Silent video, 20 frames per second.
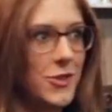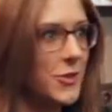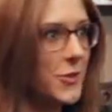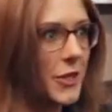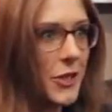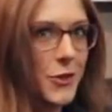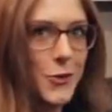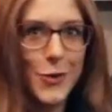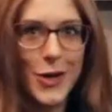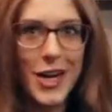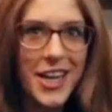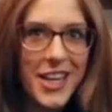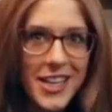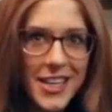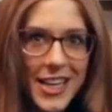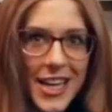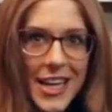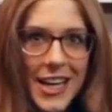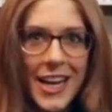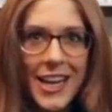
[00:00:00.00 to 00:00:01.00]
doing
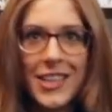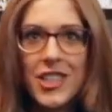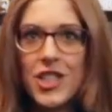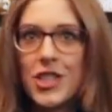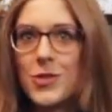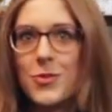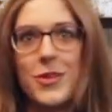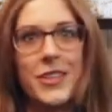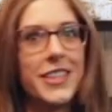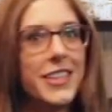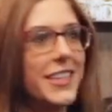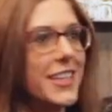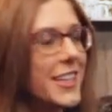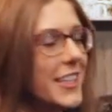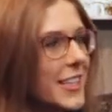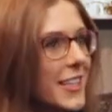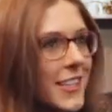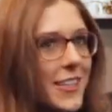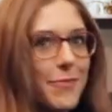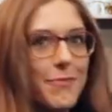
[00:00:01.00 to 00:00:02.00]
great, and I just want to
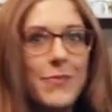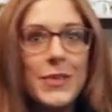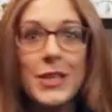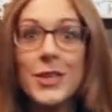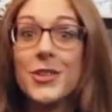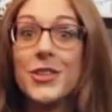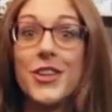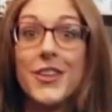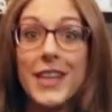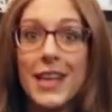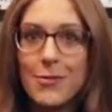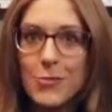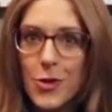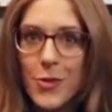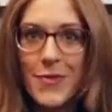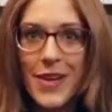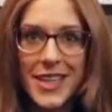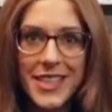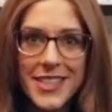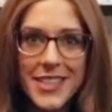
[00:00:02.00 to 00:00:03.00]
kind of build on that
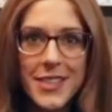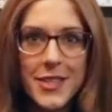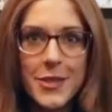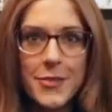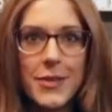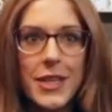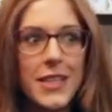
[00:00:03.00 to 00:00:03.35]
momentum.